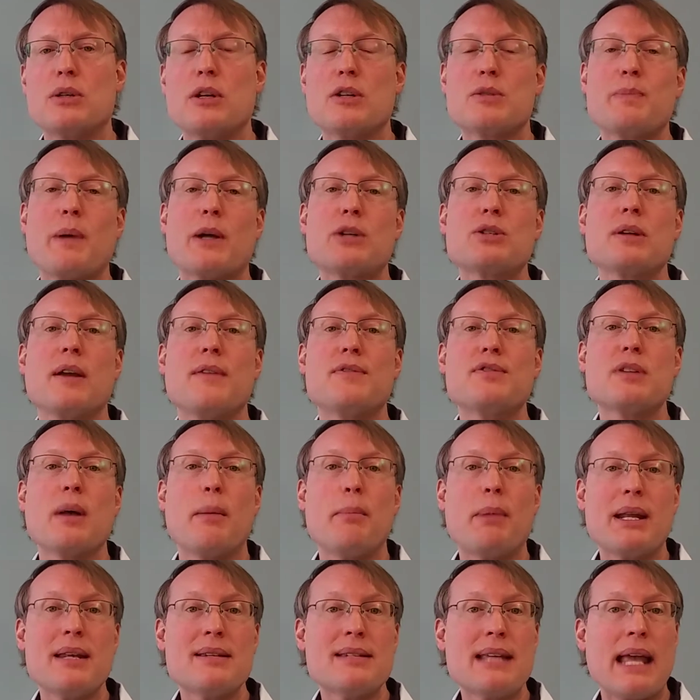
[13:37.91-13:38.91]
especially if
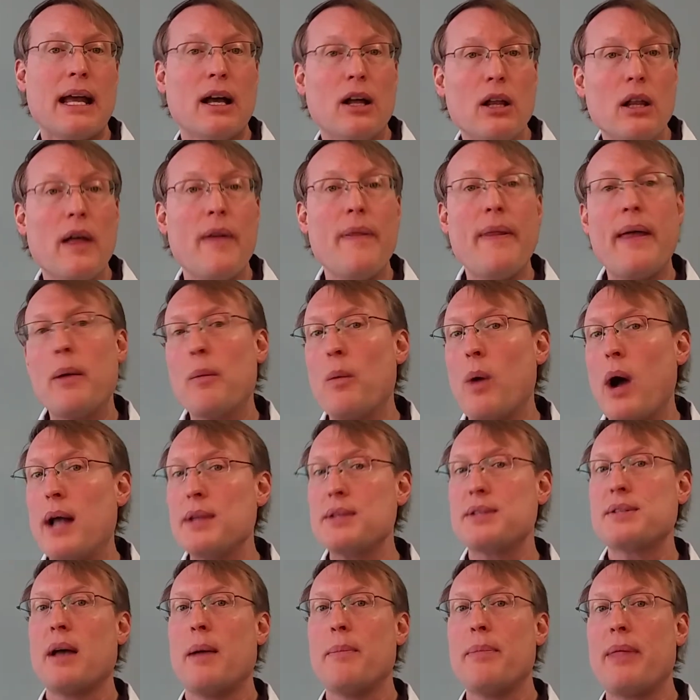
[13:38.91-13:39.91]
somebody's ill and they want
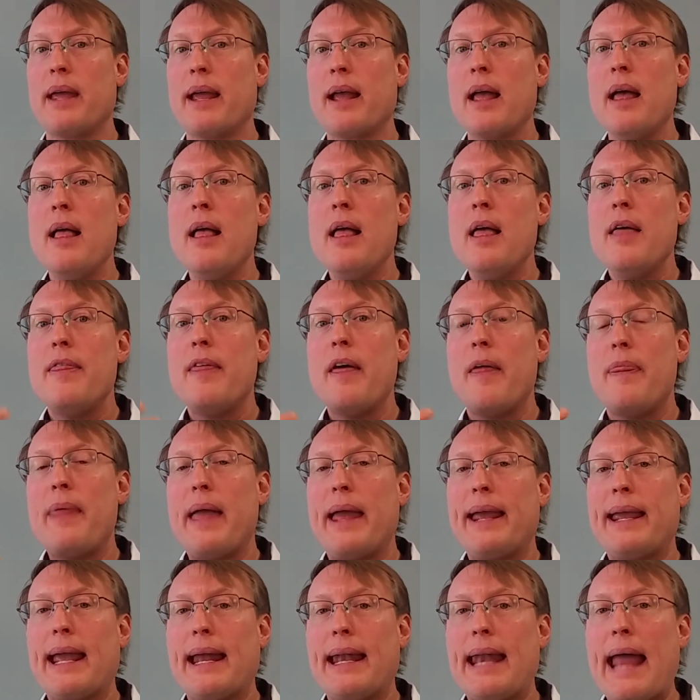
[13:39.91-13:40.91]
something that
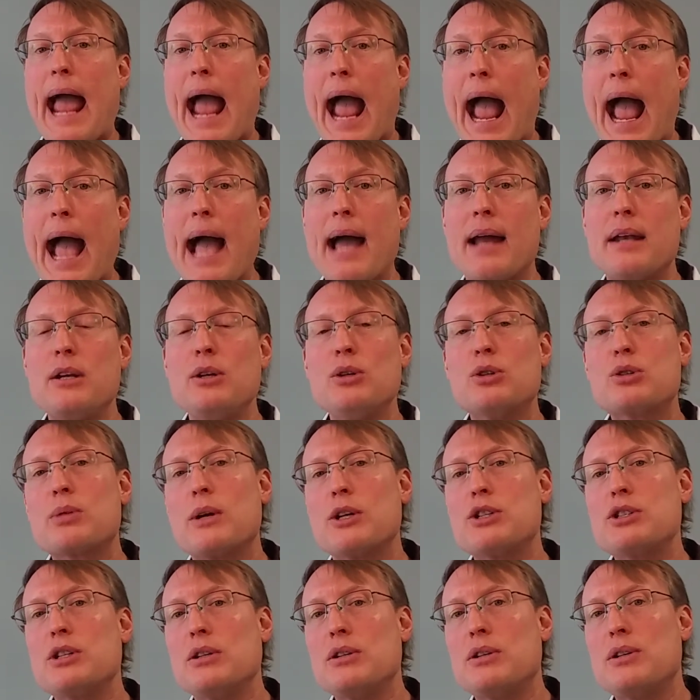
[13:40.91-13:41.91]
they can add
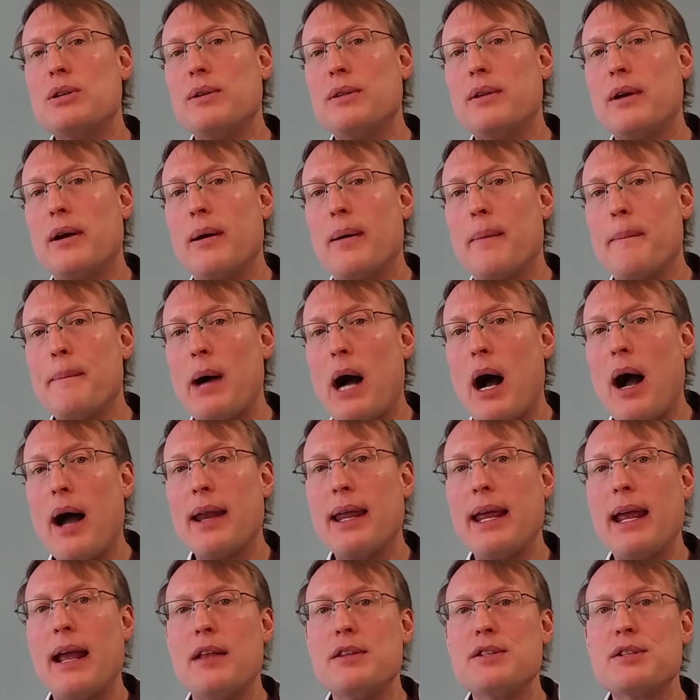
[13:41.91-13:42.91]
nutrition to their
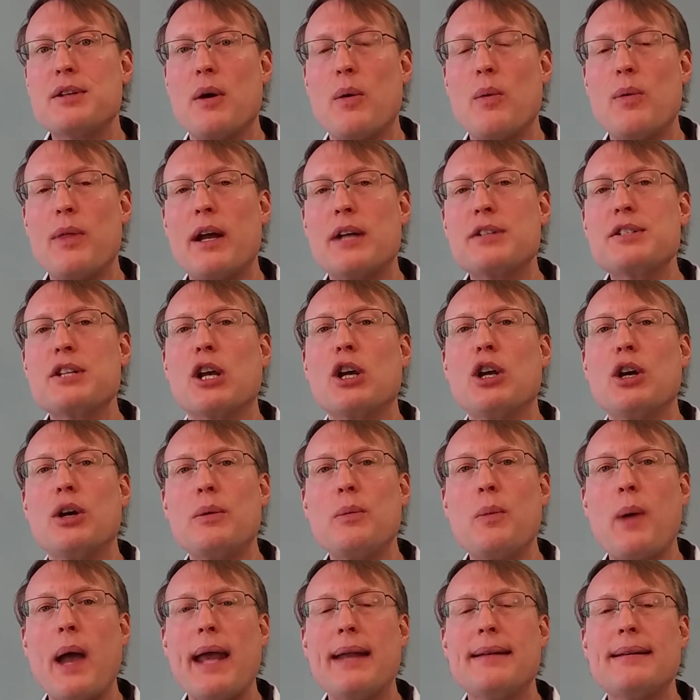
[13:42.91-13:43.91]
body, and so that's a
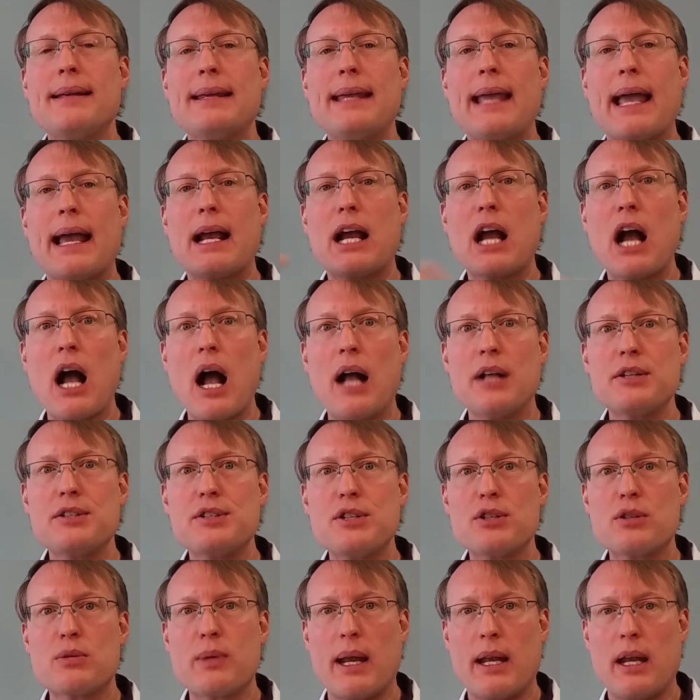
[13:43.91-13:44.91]
good way to get
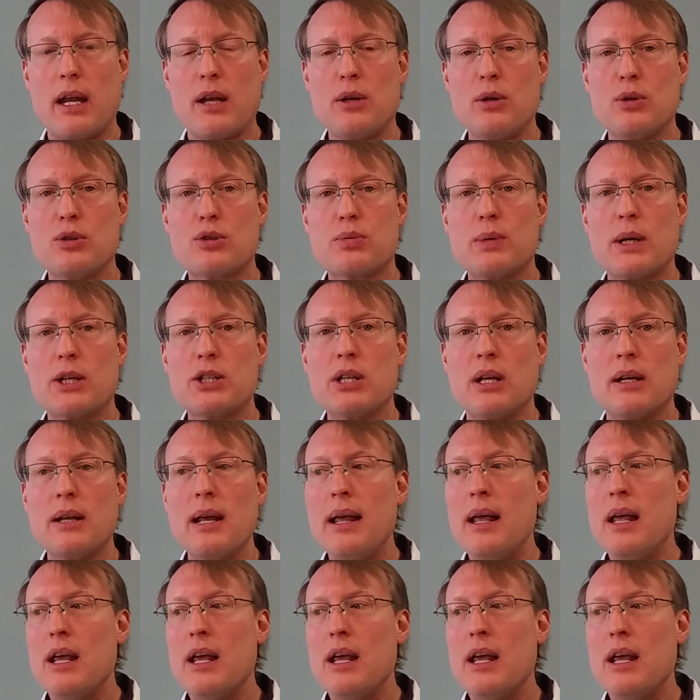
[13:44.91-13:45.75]
concentrated nutrition,